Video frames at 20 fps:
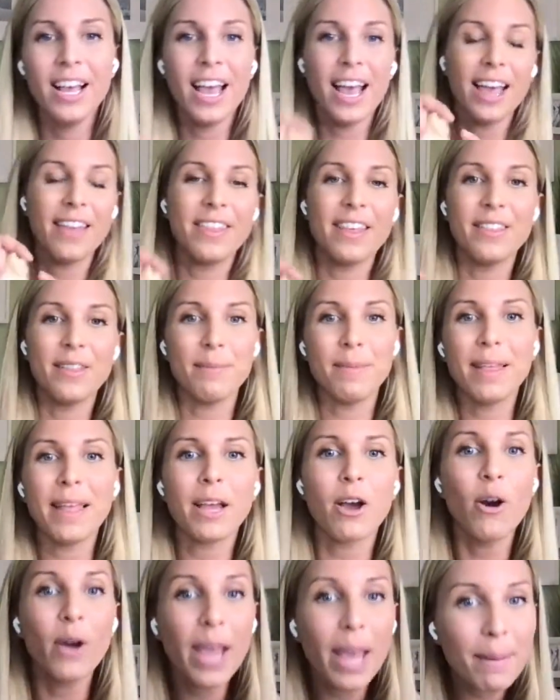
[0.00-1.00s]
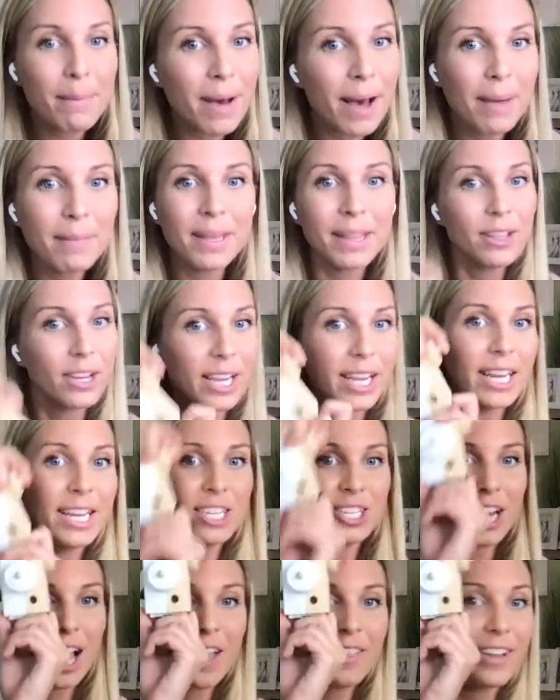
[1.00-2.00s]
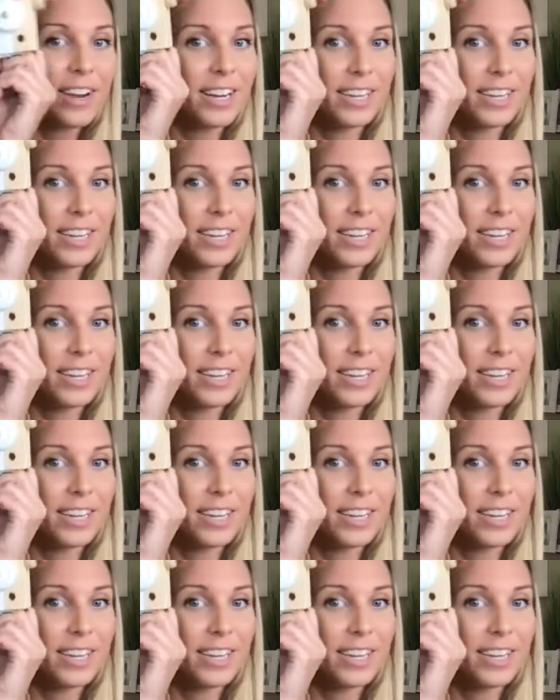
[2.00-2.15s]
And then they'll be like, okay, mommy, look at each other.